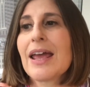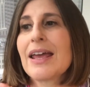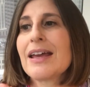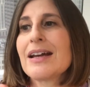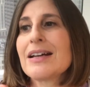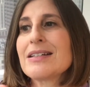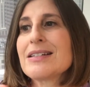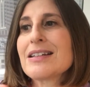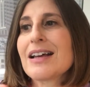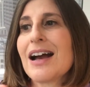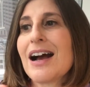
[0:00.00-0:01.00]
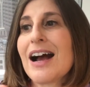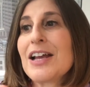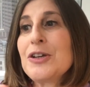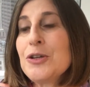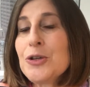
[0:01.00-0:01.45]
And
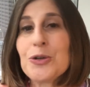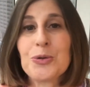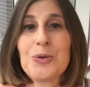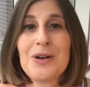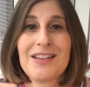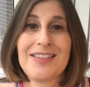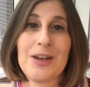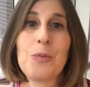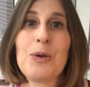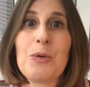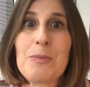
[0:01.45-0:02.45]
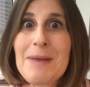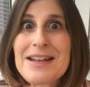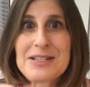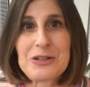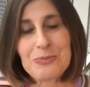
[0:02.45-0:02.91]
I knew that we were
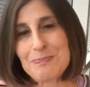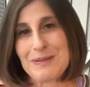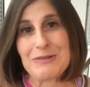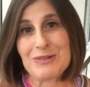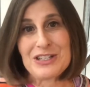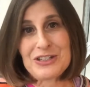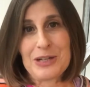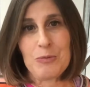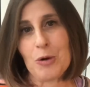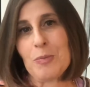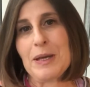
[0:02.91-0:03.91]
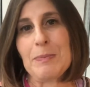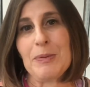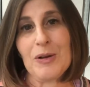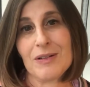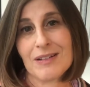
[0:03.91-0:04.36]
meant to be reaching more
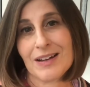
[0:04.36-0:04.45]
people.